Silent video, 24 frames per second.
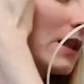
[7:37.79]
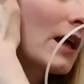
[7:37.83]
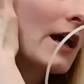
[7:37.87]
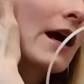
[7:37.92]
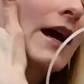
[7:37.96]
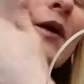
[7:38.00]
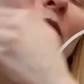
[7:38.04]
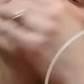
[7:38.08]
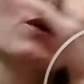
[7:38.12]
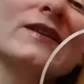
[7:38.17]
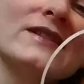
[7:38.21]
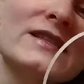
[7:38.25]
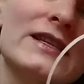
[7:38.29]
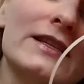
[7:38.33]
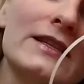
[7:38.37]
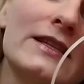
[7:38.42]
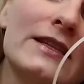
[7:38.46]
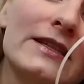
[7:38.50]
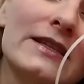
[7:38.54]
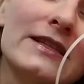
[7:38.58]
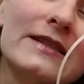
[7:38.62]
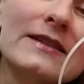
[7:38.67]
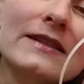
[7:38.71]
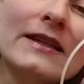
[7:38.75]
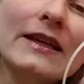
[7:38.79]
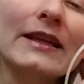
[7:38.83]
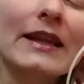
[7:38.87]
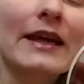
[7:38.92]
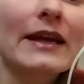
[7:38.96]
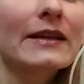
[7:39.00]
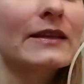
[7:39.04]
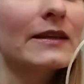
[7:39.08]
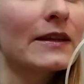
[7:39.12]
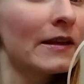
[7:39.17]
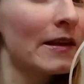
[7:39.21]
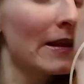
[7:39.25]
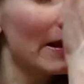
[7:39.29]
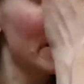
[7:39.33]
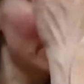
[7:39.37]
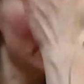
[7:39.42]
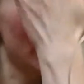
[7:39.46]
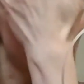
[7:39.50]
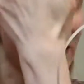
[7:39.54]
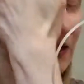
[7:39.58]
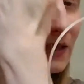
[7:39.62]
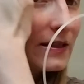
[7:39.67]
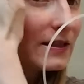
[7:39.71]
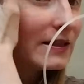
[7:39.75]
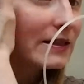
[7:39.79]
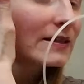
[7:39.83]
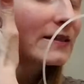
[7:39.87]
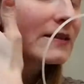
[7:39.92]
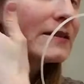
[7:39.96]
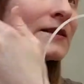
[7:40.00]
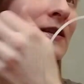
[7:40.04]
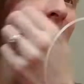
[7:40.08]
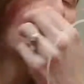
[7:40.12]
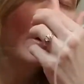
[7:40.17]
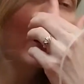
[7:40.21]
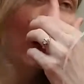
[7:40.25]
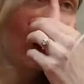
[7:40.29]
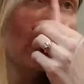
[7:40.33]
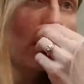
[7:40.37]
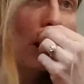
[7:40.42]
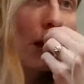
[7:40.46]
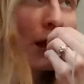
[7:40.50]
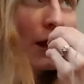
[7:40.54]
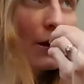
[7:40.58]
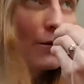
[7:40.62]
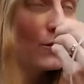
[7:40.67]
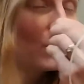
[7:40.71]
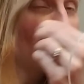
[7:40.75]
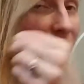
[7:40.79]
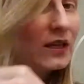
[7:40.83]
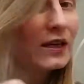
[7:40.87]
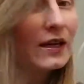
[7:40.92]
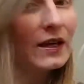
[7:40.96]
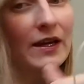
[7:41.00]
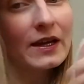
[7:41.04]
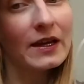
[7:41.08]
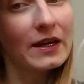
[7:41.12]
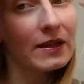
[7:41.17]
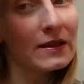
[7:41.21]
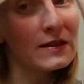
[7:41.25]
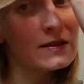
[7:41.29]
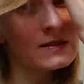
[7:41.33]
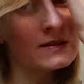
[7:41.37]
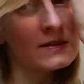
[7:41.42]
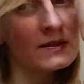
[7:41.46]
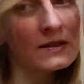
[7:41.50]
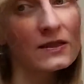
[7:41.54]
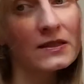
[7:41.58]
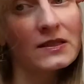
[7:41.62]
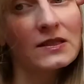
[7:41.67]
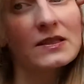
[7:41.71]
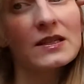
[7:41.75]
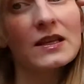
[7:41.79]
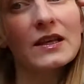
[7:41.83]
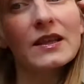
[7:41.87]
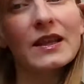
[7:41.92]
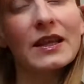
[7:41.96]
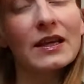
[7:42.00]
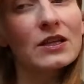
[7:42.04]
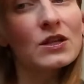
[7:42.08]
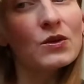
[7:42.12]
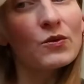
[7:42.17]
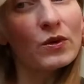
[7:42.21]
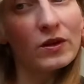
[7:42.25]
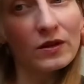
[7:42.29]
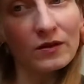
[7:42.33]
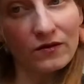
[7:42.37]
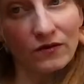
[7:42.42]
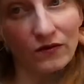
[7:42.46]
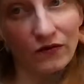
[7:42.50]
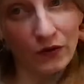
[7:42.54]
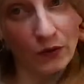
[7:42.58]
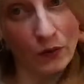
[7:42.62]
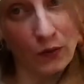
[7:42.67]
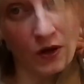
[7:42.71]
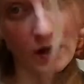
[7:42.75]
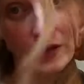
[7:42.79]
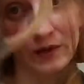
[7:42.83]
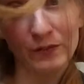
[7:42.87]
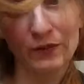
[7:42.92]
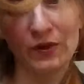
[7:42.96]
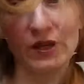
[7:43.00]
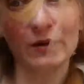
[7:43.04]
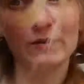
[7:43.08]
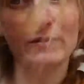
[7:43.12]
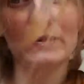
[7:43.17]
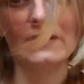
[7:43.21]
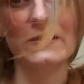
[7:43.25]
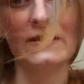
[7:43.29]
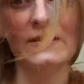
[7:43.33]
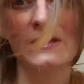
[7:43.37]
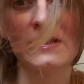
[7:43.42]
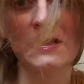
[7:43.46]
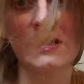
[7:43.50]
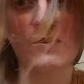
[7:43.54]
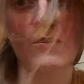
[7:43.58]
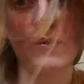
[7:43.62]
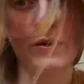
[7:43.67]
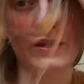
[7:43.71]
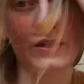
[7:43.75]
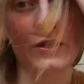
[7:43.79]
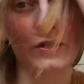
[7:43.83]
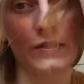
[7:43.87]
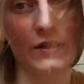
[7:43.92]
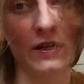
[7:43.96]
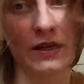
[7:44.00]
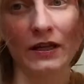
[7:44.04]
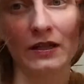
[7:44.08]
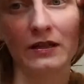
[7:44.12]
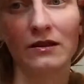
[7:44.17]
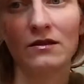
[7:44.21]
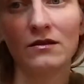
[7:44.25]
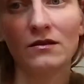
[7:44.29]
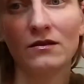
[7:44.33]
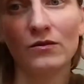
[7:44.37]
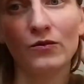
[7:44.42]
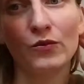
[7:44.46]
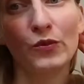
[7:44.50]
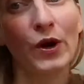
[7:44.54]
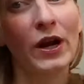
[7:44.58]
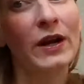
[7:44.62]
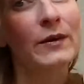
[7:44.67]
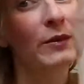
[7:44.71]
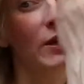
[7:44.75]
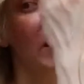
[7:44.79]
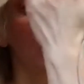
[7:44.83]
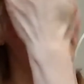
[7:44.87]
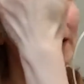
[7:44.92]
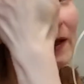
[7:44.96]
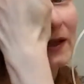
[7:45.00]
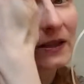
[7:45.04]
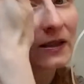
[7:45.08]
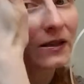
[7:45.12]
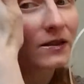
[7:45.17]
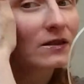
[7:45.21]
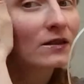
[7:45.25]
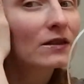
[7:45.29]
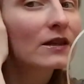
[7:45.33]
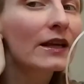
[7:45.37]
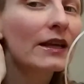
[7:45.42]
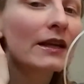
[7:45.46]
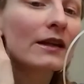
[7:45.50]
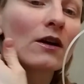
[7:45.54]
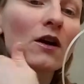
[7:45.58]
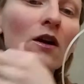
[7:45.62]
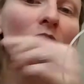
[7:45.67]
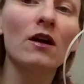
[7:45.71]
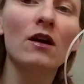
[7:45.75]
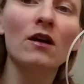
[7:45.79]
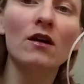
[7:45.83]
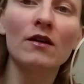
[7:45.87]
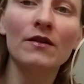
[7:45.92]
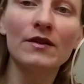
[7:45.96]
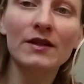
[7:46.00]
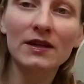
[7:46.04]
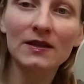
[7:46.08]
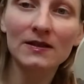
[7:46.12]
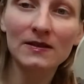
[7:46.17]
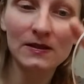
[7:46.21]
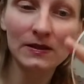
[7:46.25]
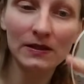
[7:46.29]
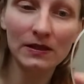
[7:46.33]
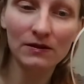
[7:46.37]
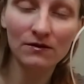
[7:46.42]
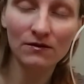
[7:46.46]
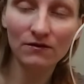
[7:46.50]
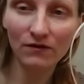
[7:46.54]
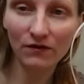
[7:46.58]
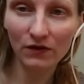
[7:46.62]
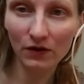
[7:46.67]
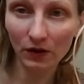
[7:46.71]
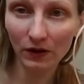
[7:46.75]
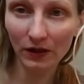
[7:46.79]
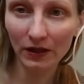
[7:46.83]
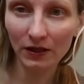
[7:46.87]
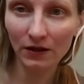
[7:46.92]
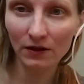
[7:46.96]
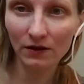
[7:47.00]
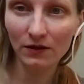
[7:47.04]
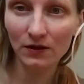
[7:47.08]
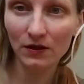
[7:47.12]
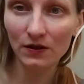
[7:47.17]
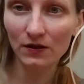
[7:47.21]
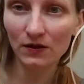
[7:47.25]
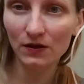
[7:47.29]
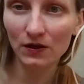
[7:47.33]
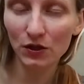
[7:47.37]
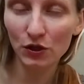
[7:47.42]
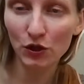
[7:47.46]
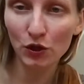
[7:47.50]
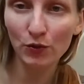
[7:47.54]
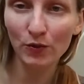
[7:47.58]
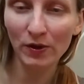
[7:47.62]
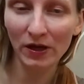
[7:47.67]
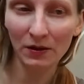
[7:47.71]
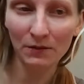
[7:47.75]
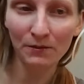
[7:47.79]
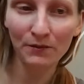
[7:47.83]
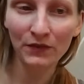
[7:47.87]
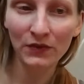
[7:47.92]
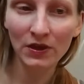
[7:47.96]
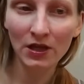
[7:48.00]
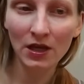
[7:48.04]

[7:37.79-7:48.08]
I wasn't disconnected and I did this, because then you wouldn't, for one, be able to see when you're done priming it, getting all the insulin filling the tubing.